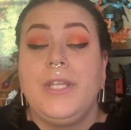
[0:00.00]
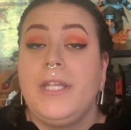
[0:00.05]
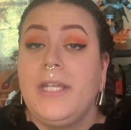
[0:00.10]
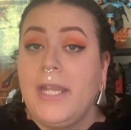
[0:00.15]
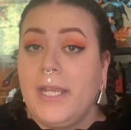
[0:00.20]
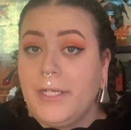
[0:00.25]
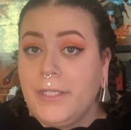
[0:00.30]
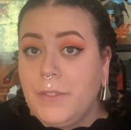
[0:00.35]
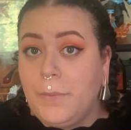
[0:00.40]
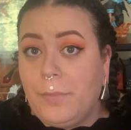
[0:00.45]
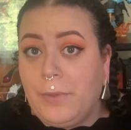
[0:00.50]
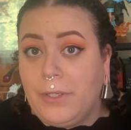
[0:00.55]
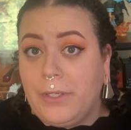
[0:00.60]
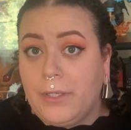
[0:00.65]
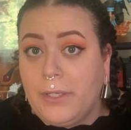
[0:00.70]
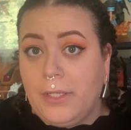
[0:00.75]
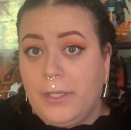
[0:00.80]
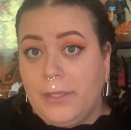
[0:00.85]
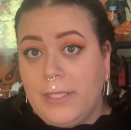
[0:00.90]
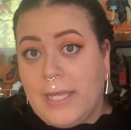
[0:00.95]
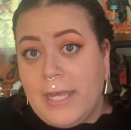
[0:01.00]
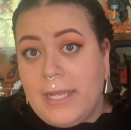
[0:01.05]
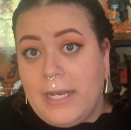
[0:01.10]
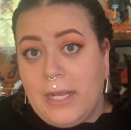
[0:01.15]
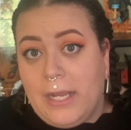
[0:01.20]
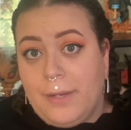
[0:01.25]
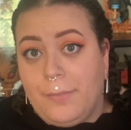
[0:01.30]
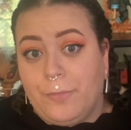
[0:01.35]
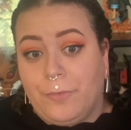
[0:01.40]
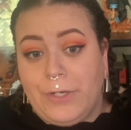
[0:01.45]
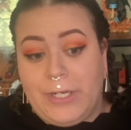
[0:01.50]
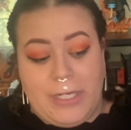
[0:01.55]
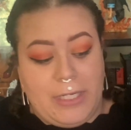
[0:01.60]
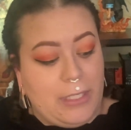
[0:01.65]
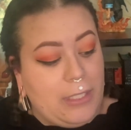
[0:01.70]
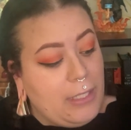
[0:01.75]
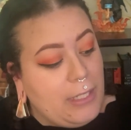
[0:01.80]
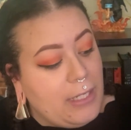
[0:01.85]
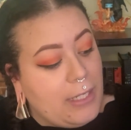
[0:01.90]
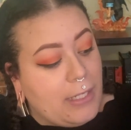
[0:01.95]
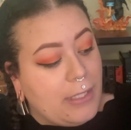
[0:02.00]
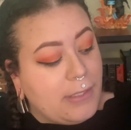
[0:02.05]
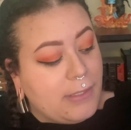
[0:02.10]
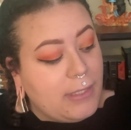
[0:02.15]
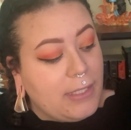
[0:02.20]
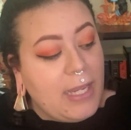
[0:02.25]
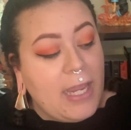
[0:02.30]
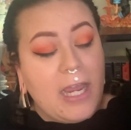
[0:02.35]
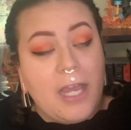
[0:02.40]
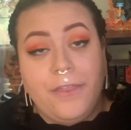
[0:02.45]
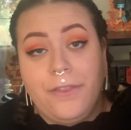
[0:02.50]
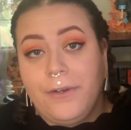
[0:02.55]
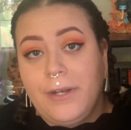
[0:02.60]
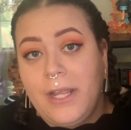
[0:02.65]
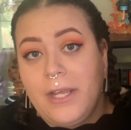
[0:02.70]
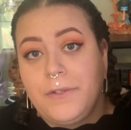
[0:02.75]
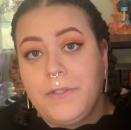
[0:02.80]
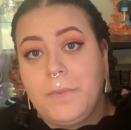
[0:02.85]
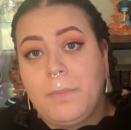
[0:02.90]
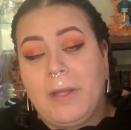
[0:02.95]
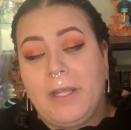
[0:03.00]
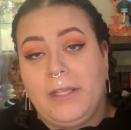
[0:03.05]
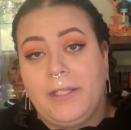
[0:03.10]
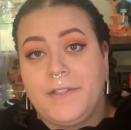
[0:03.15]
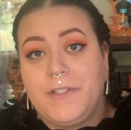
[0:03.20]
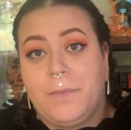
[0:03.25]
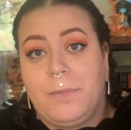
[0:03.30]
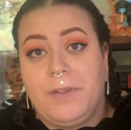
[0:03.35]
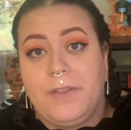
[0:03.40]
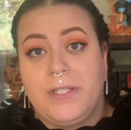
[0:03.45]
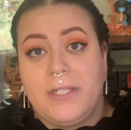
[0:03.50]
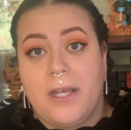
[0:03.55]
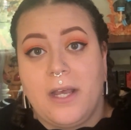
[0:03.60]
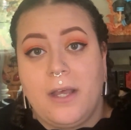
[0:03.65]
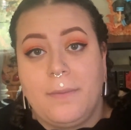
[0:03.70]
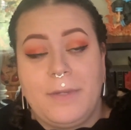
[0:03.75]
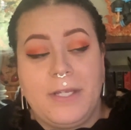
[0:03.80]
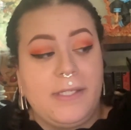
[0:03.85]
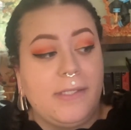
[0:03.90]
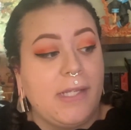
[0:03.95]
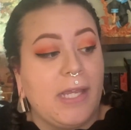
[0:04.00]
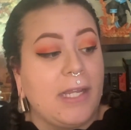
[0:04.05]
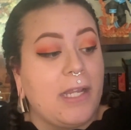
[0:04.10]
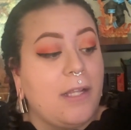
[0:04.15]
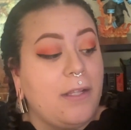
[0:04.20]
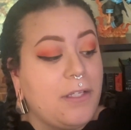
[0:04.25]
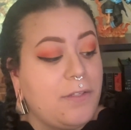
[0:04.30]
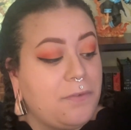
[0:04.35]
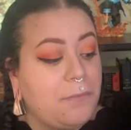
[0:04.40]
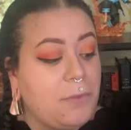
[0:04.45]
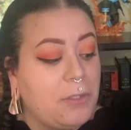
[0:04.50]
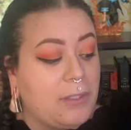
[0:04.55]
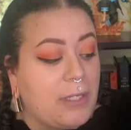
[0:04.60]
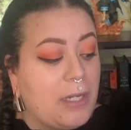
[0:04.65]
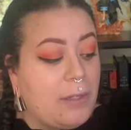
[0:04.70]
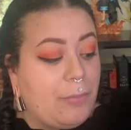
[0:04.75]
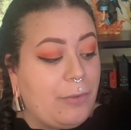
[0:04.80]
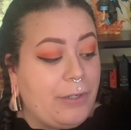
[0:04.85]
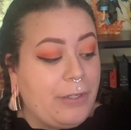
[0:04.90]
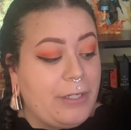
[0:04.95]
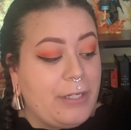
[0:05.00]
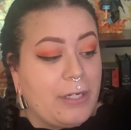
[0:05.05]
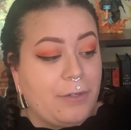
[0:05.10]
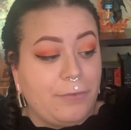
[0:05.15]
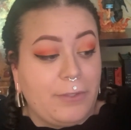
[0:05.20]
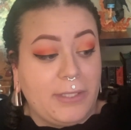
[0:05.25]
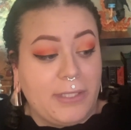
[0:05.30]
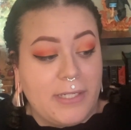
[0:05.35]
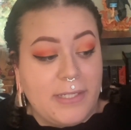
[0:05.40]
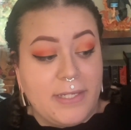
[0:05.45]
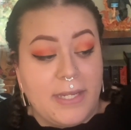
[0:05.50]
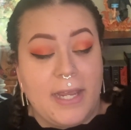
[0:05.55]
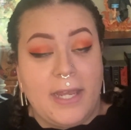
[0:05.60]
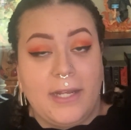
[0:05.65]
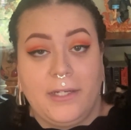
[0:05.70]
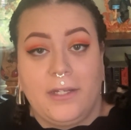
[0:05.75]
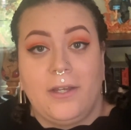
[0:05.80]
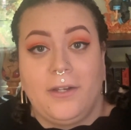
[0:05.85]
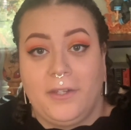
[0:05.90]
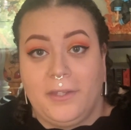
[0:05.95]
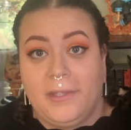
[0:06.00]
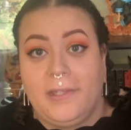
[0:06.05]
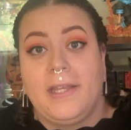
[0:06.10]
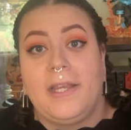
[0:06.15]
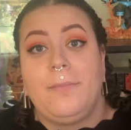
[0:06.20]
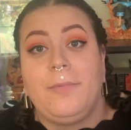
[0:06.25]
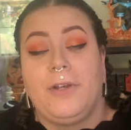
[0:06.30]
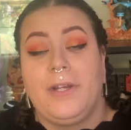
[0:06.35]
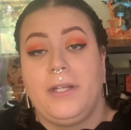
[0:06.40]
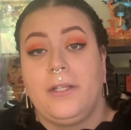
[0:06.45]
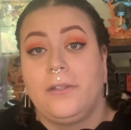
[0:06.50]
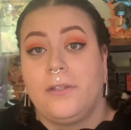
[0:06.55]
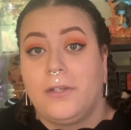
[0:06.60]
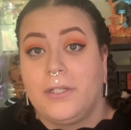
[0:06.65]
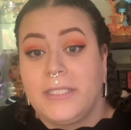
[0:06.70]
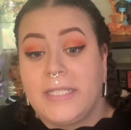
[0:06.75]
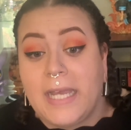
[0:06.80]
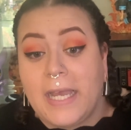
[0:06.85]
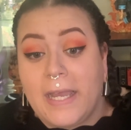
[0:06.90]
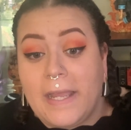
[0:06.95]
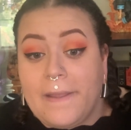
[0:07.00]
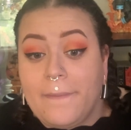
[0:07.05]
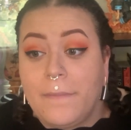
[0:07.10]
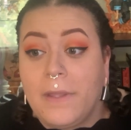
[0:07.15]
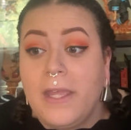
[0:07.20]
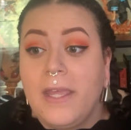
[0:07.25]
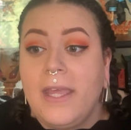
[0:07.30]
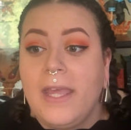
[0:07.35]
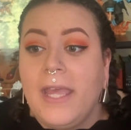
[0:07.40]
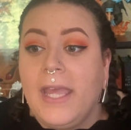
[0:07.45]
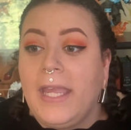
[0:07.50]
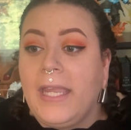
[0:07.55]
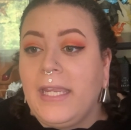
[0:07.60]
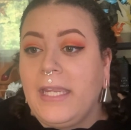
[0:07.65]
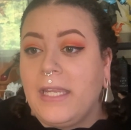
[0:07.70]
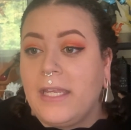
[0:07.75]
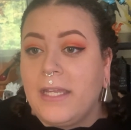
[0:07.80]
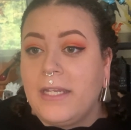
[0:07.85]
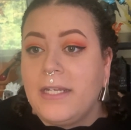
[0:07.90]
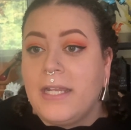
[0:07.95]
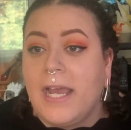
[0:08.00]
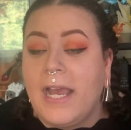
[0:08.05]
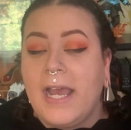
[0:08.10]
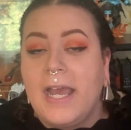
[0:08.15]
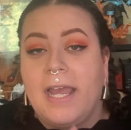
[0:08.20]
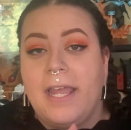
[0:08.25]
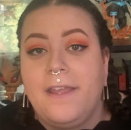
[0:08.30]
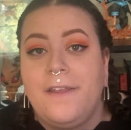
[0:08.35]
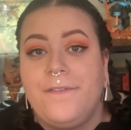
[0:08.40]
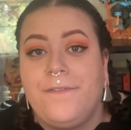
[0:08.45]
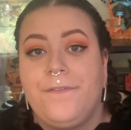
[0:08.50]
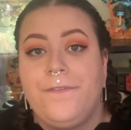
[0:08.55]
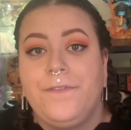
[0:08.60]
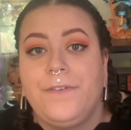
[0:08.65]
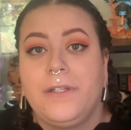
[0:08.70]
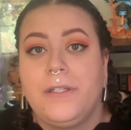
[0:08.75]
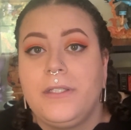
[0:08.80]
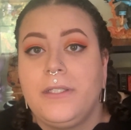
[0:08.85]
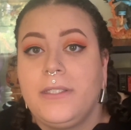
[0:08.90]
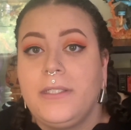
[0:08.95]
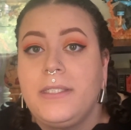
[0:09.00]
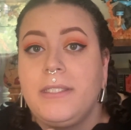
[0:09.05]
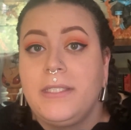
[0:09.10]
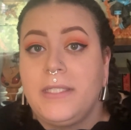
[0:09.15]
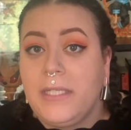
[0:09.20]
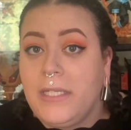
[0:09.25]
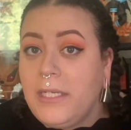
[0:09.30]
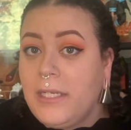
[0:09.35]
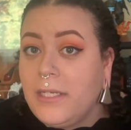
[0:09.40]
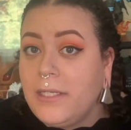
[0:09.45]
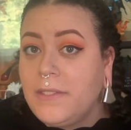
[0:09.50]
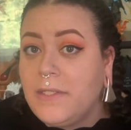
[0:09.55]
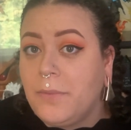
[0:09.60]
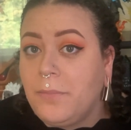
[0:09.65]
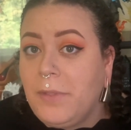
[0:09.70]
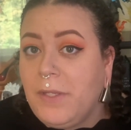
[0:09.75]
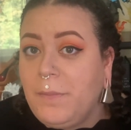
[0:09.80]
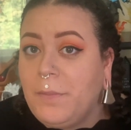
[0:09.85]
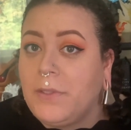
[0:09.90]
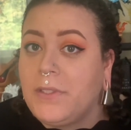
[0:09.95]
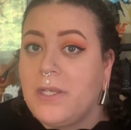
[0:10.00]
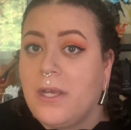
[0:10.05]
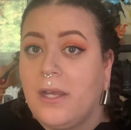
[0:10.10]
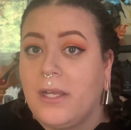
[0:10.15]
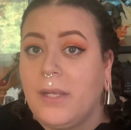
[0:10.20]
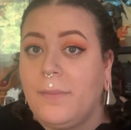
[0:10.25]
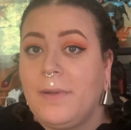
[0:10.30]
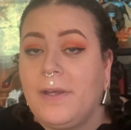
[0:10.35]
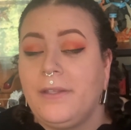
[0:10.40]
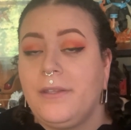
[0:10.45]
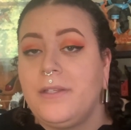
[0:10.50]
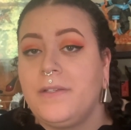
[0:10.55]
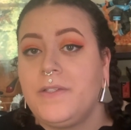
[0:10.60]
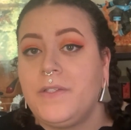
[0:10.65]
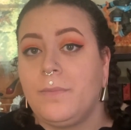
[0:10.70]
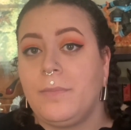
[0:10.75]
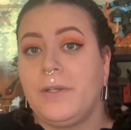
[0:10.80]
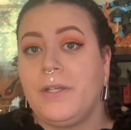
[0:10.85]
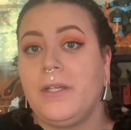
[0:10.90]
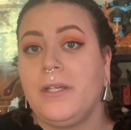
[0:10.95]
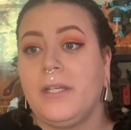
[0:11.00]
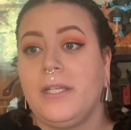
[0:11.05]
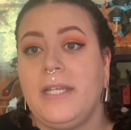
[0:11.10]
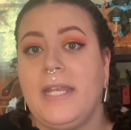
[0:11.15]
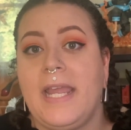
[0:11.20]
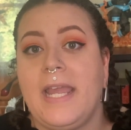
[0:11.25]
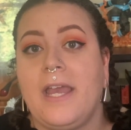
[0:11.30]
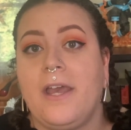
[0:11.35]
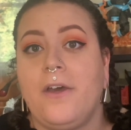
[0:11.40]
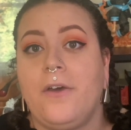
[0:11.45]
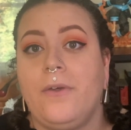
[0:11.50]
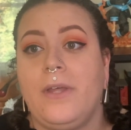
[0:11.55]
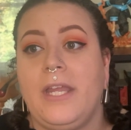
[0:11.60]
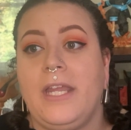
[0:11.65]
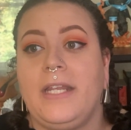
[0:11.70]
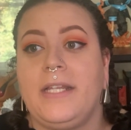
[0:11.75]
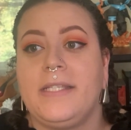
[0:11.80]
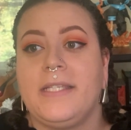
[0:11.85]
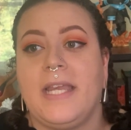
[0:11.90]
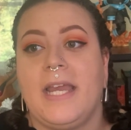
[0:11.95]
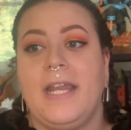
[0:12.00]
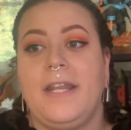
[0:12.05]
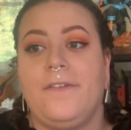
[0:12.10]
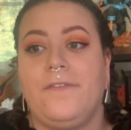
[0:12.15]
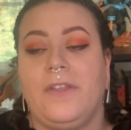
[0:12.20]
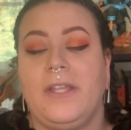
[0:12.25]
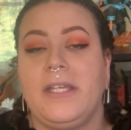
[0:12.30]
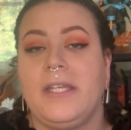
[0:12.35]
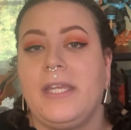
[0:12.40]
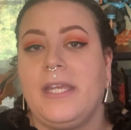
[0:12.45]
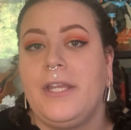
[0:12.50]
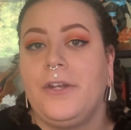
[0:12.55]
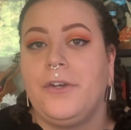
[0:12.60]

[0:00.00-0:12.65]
The next book that I'm reading is Catherine House by Elizabeth Thomas. I got this from the library. I realized I hadn't gone to the library in a long time and I've seen some people talk about this book now and it's kind of like hit